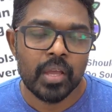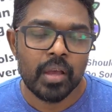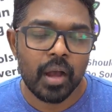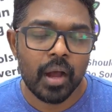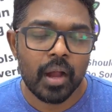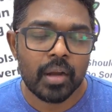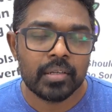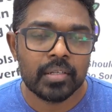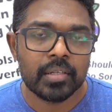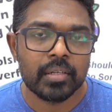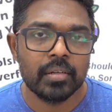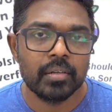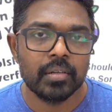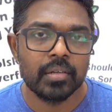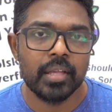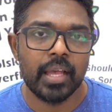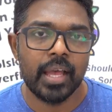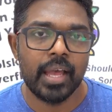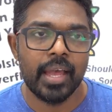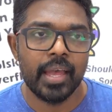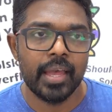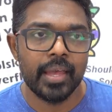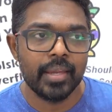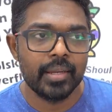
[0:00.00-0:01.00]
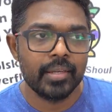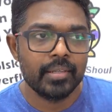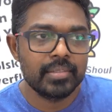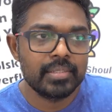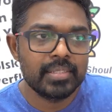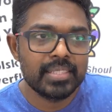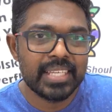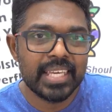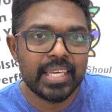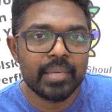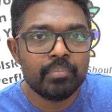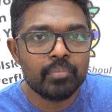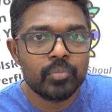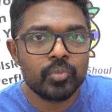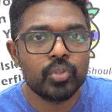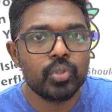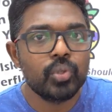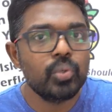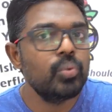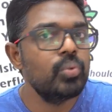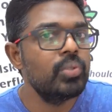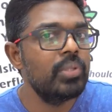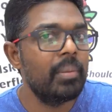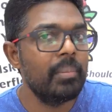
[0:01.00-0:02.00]
article and skim
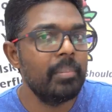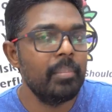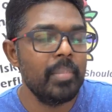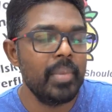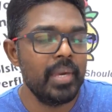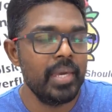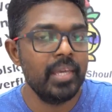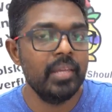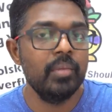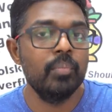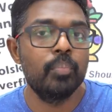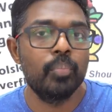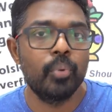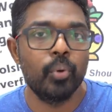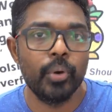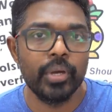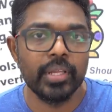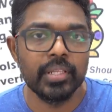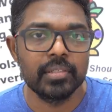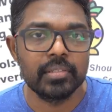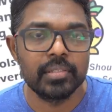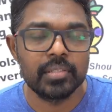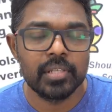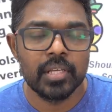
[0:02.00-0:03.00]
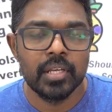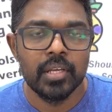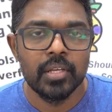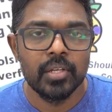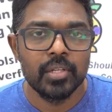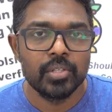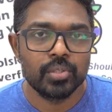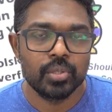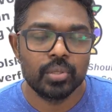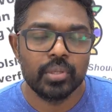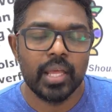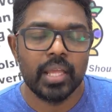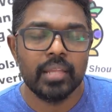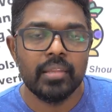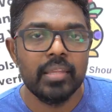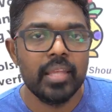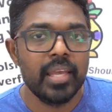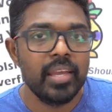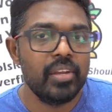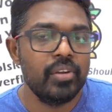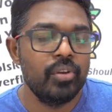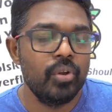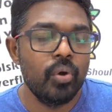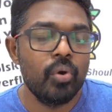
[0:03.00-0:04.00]
through the main points, so that
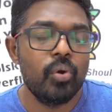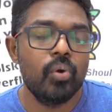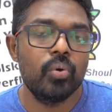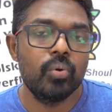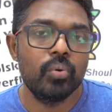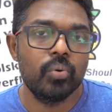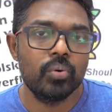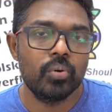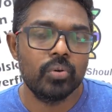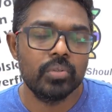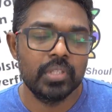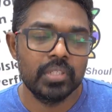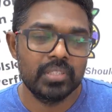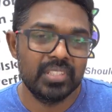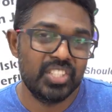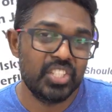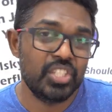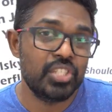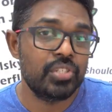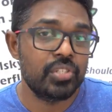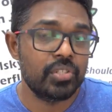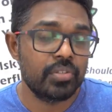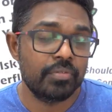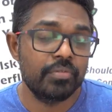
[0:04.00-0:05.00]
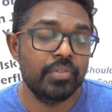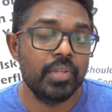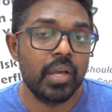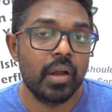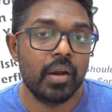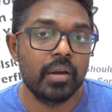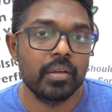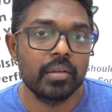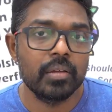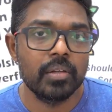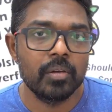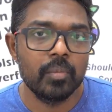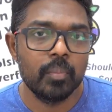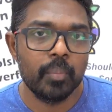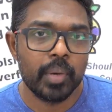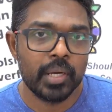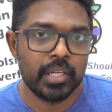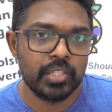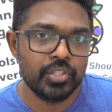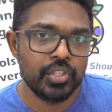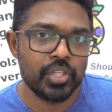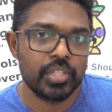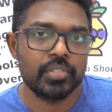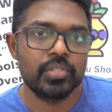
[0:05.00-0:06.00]
they know the gist of the article
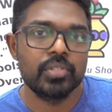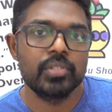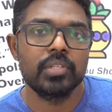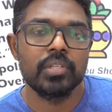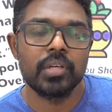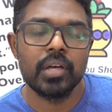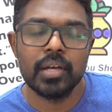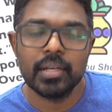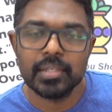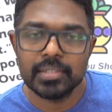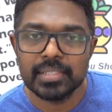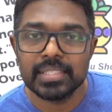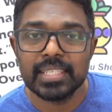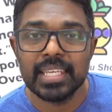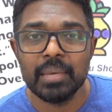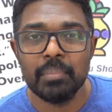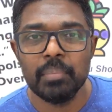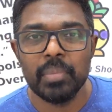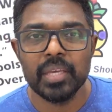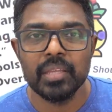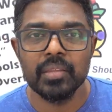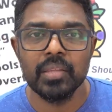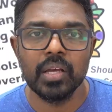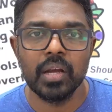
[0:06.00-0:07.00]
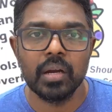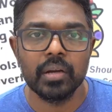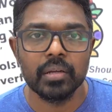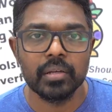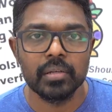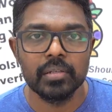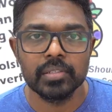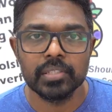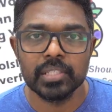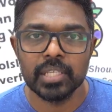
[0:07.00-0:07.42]
by just uh, skimming the article.